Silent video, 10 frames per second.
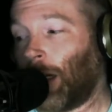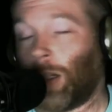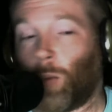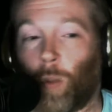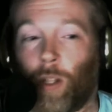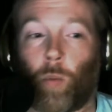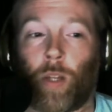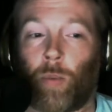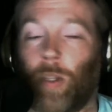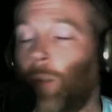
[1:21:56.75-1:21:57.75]
We
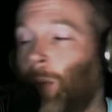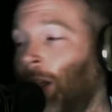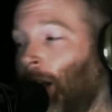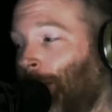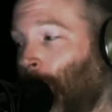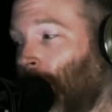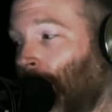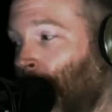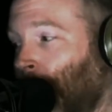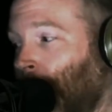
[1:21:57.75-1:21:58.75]
love
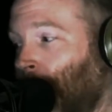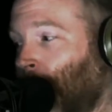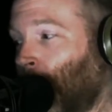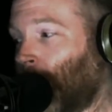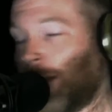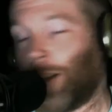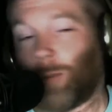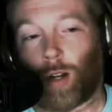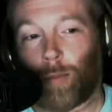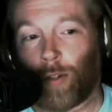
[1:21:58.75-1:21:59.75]
the back and forth. Yeah,
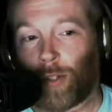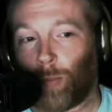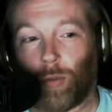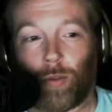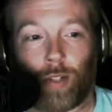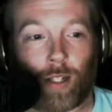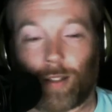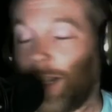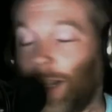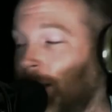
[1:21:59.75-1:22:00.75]
Ron Bishop Woot. Yeah,
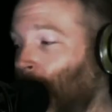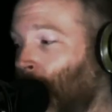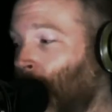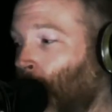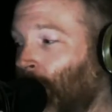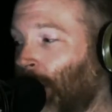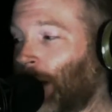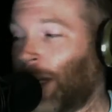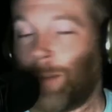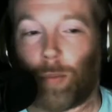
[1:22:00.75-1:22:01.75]
exactly. We try
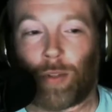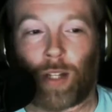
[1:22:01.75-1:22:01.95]
to keep up with